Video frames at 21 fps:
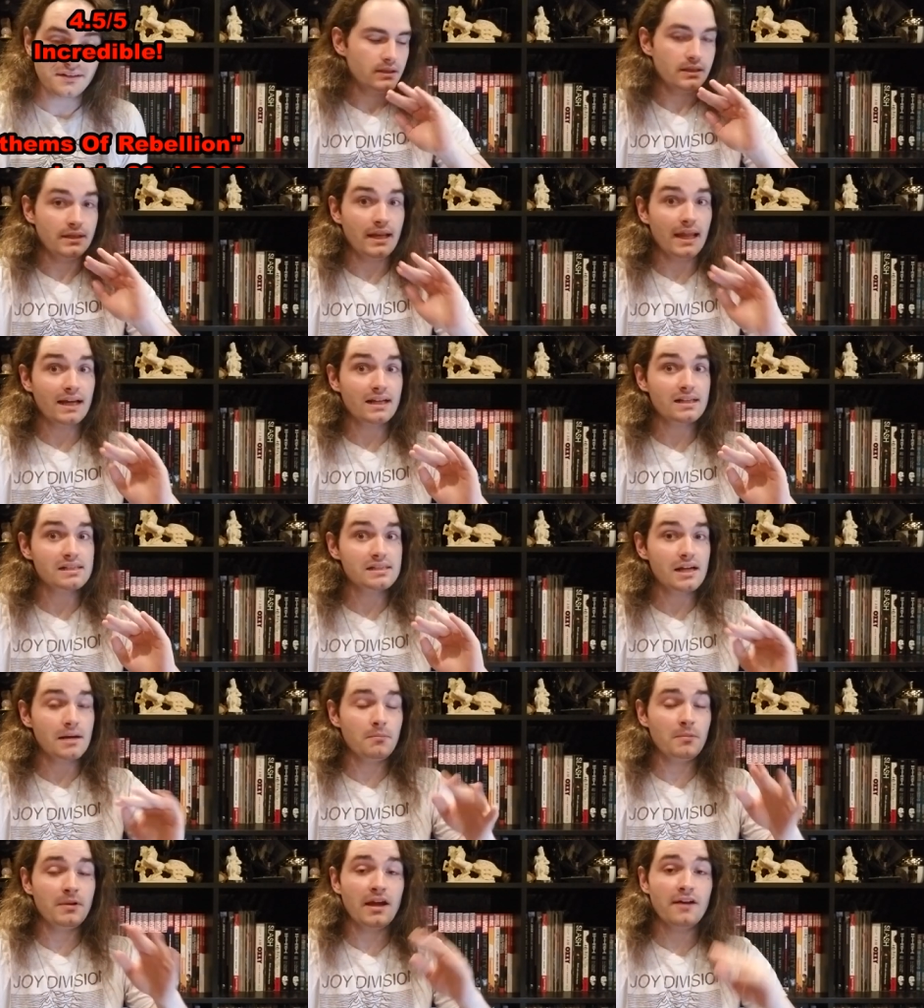Next
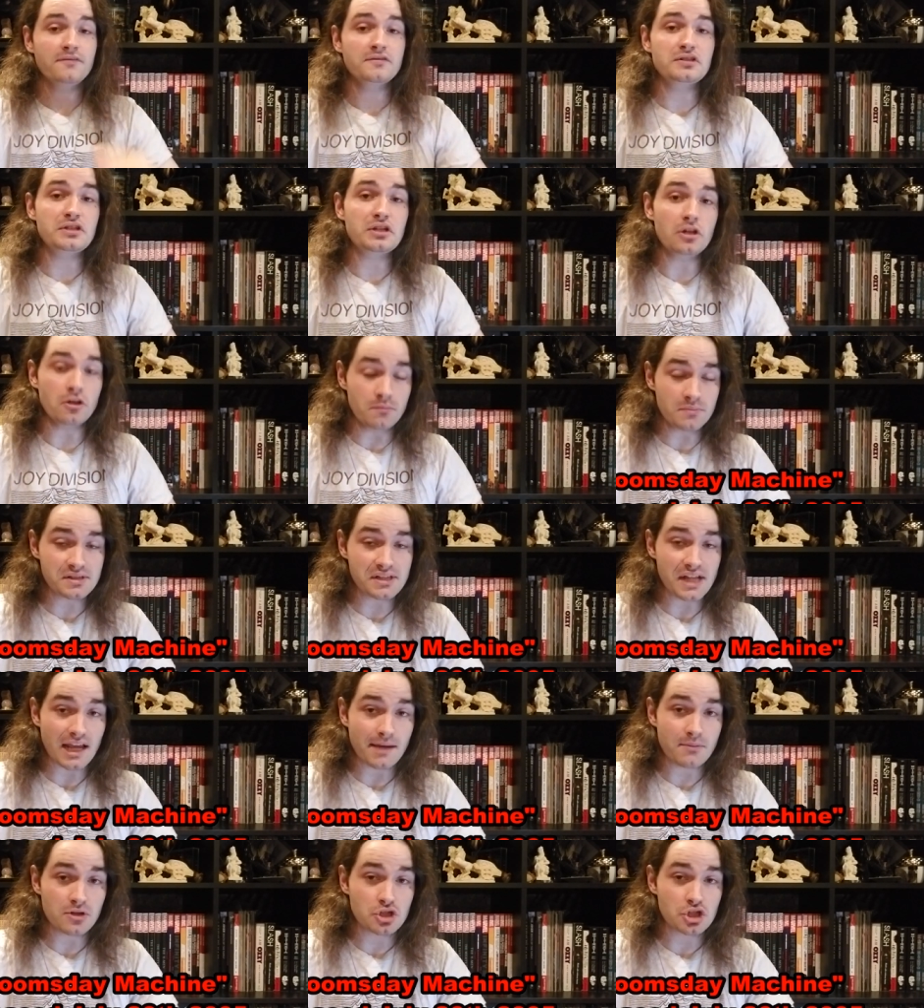up, we have
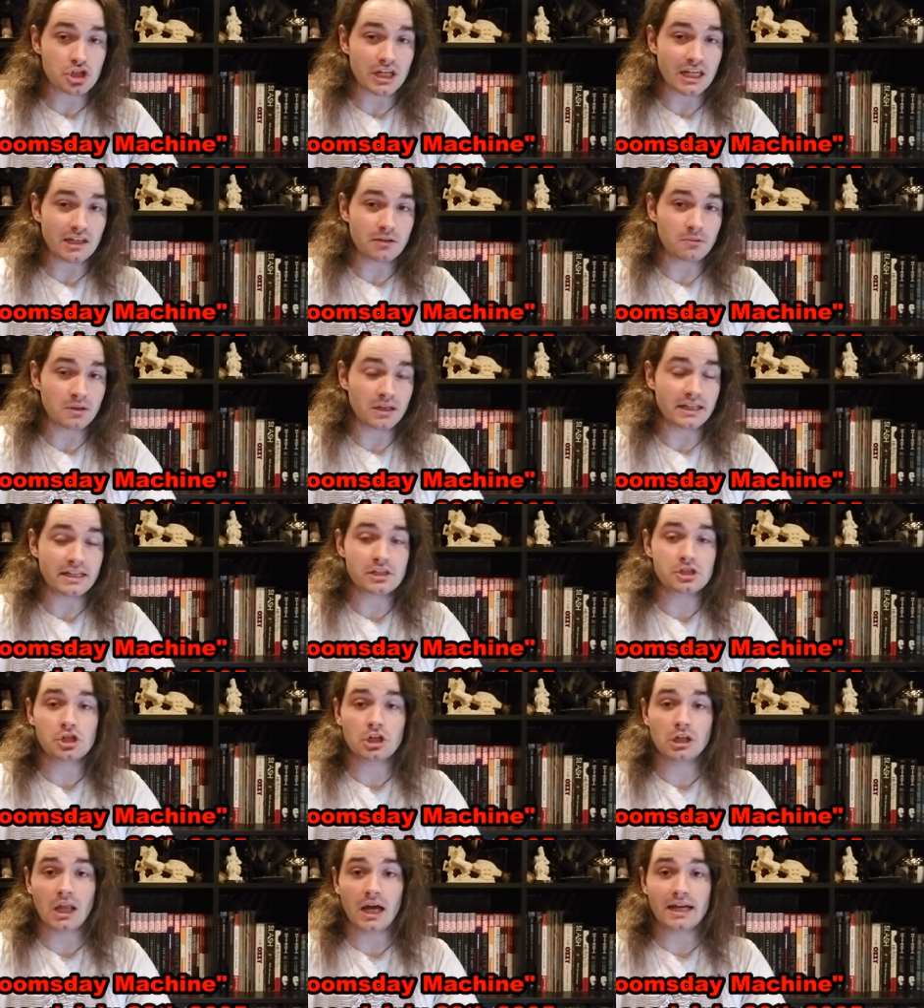Doomsday Machine,
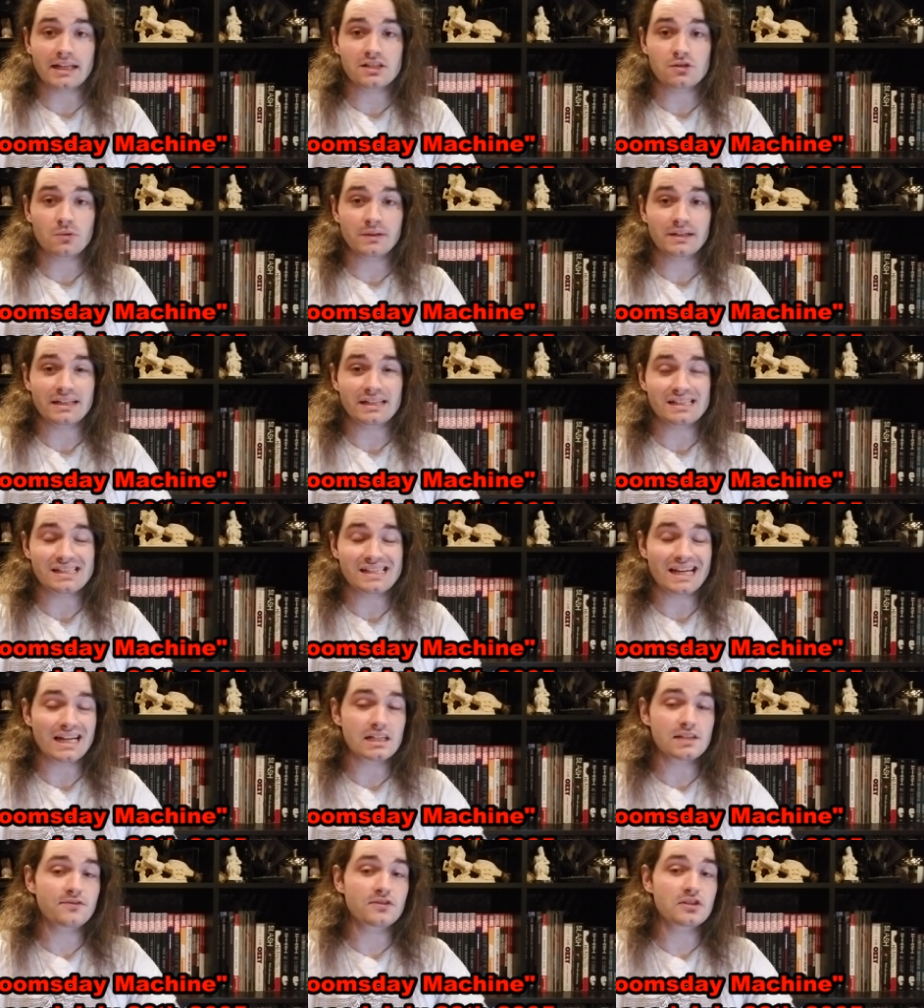released July
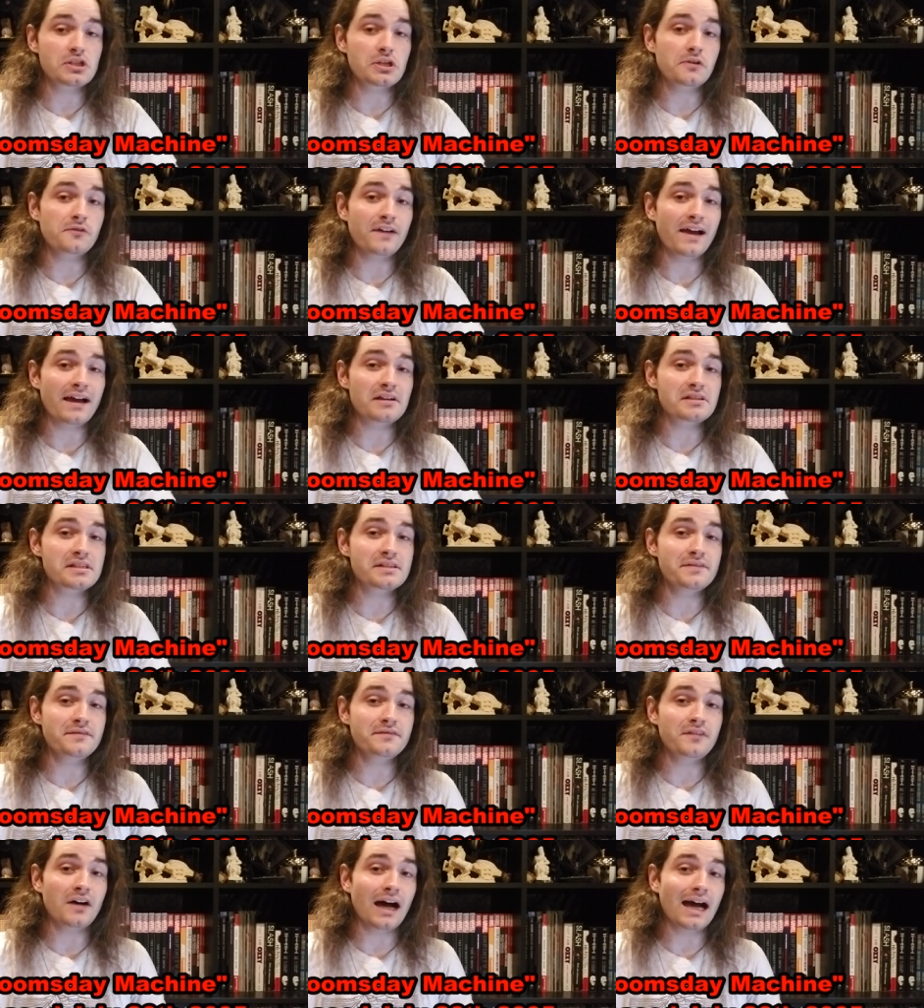26th,
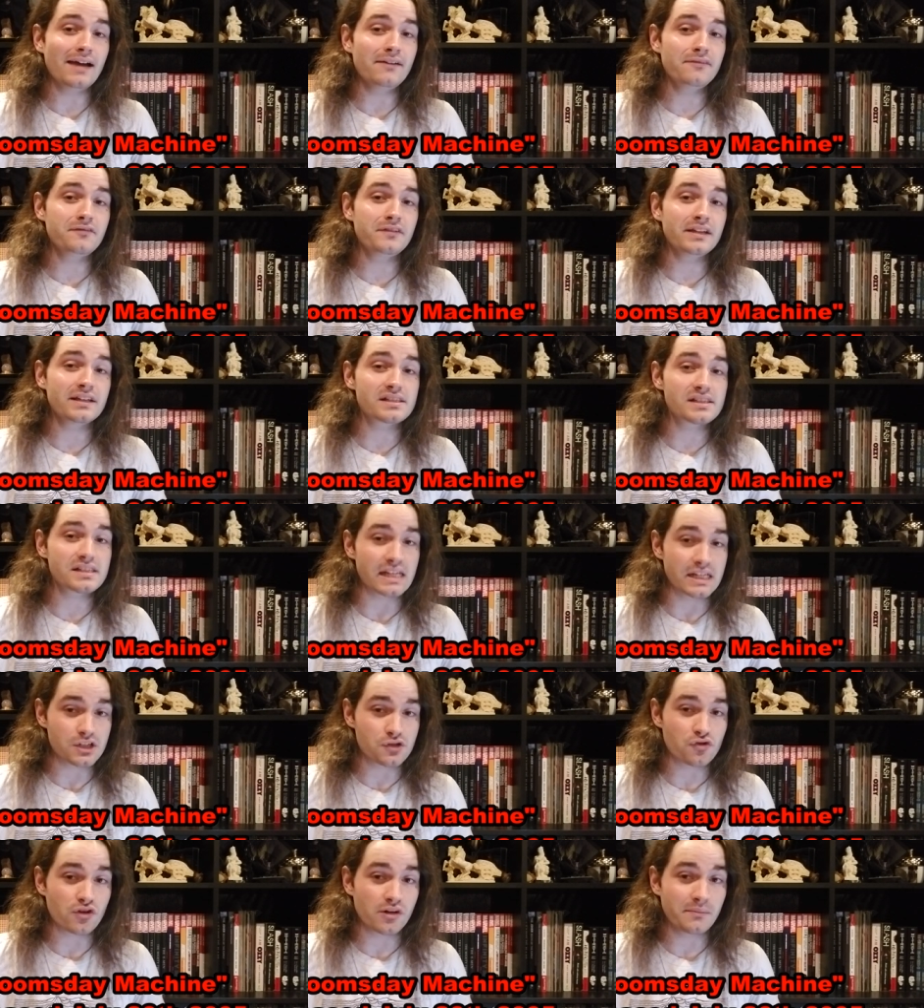2005 via
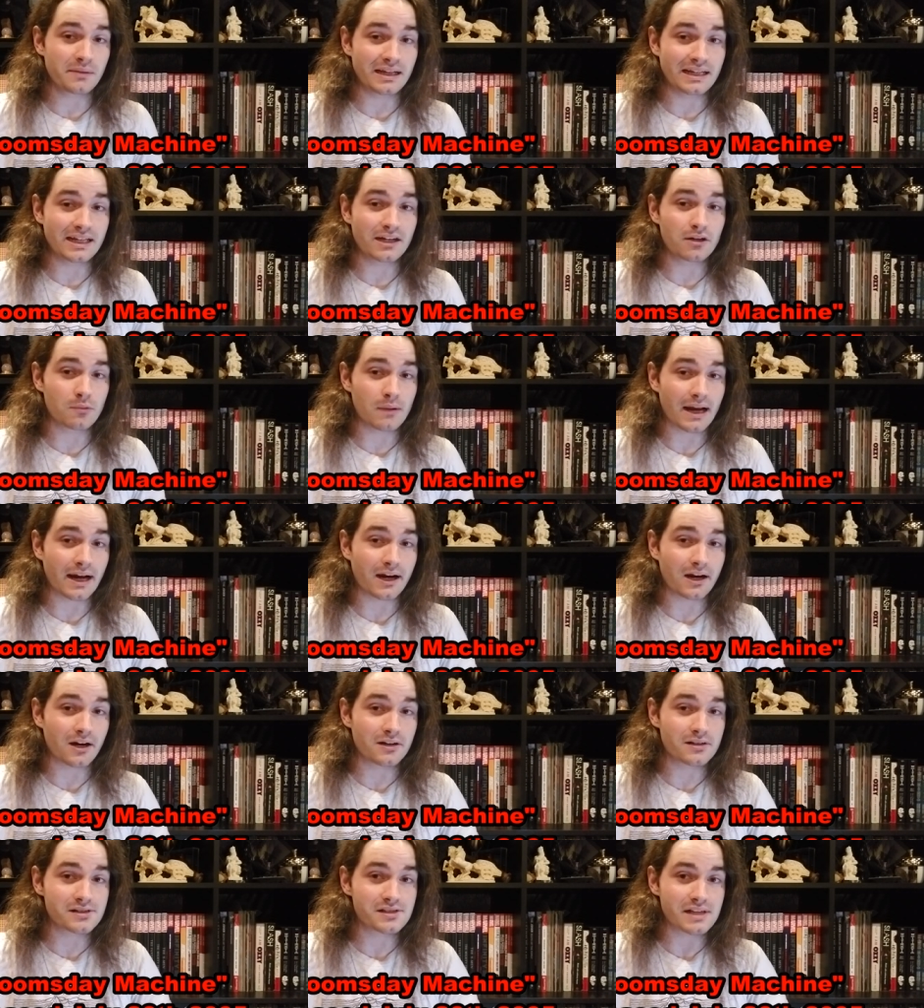Century Media
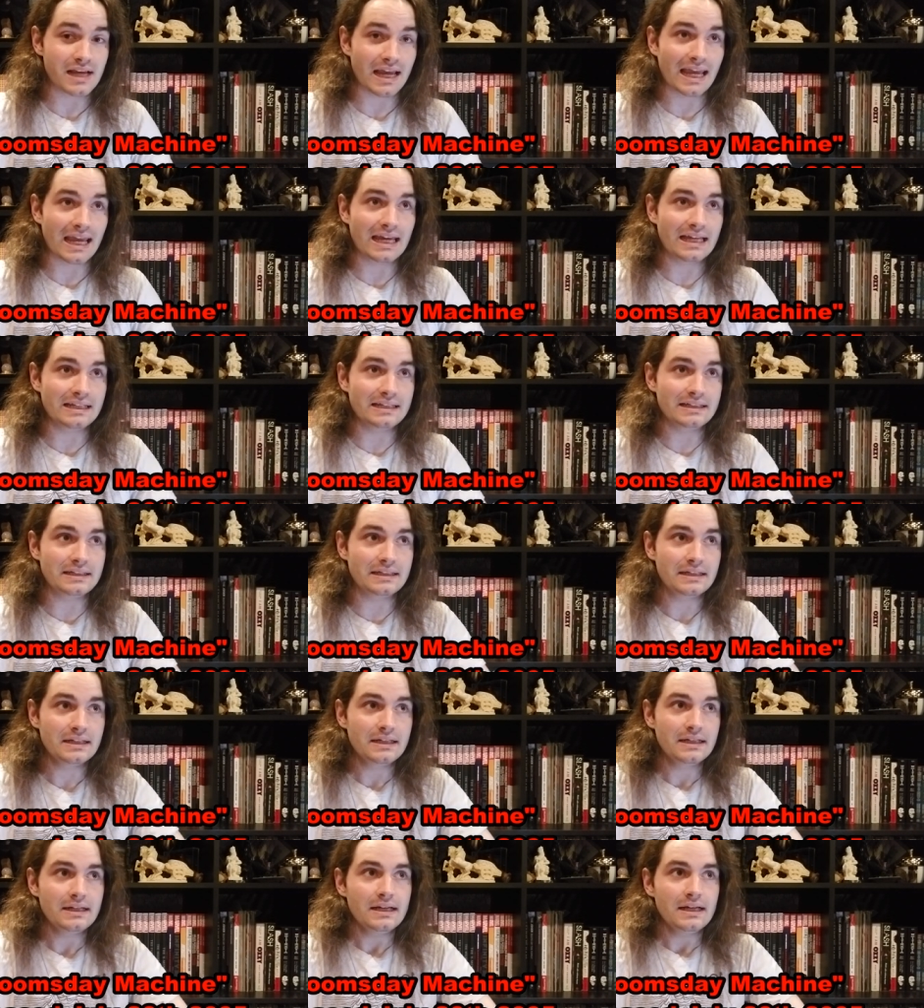Records, and
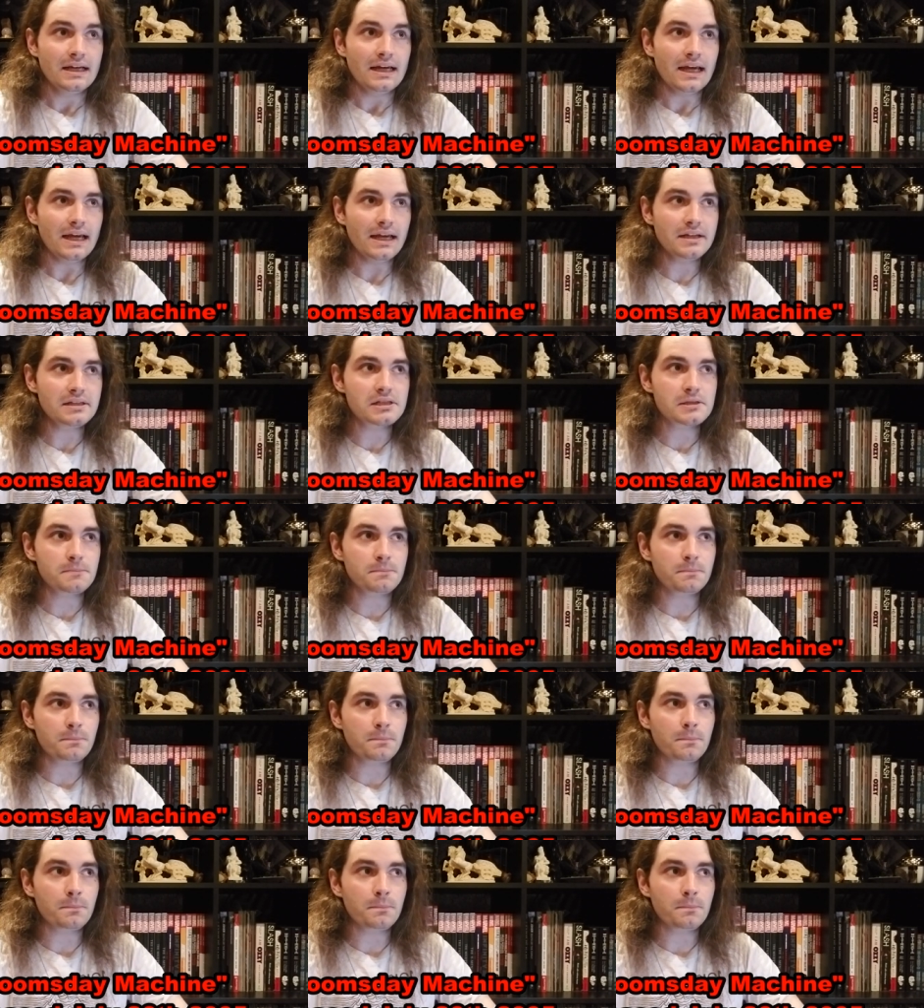it's